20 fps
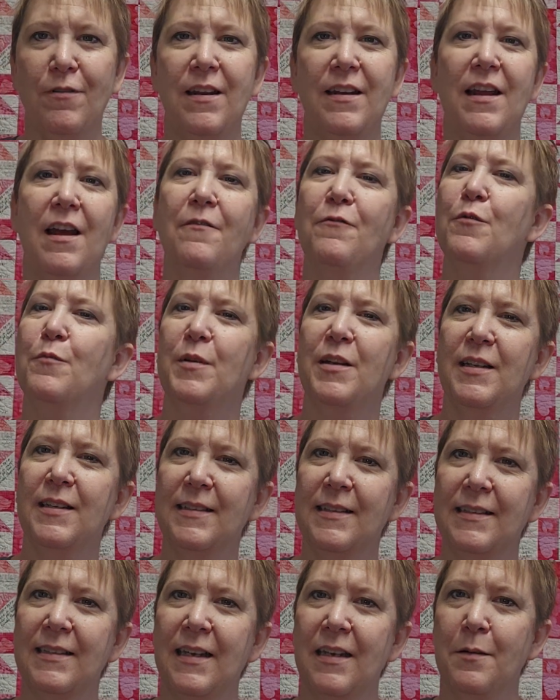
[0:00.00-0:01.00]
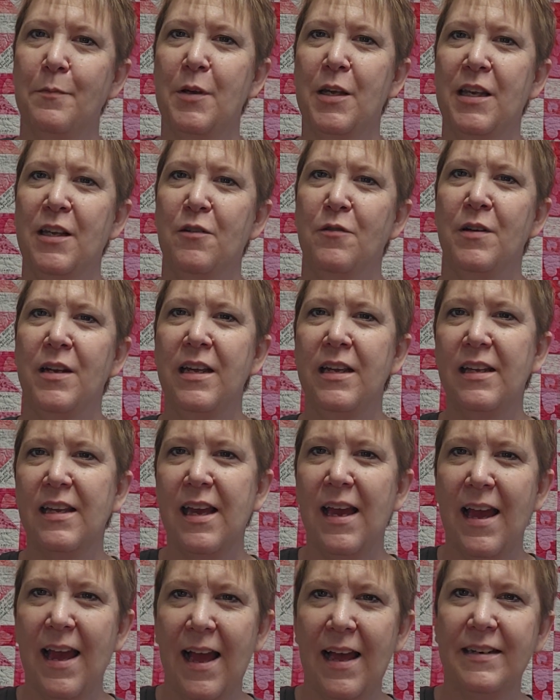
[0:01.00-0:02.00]
And everybody's is going to be unique
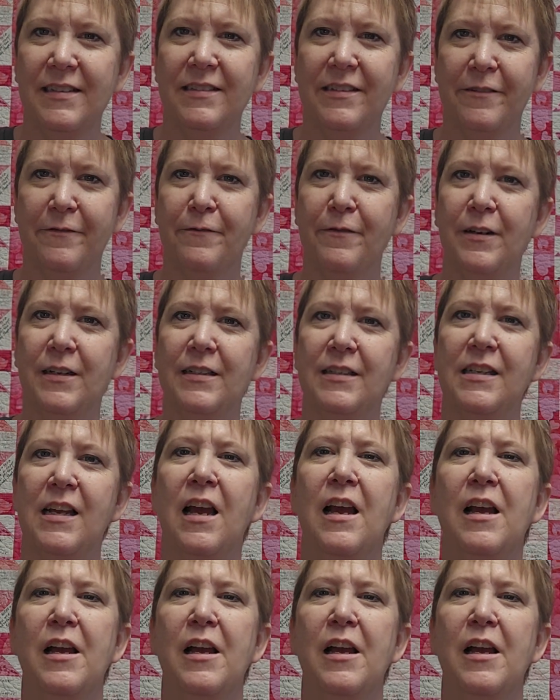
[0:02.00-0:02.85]
and different.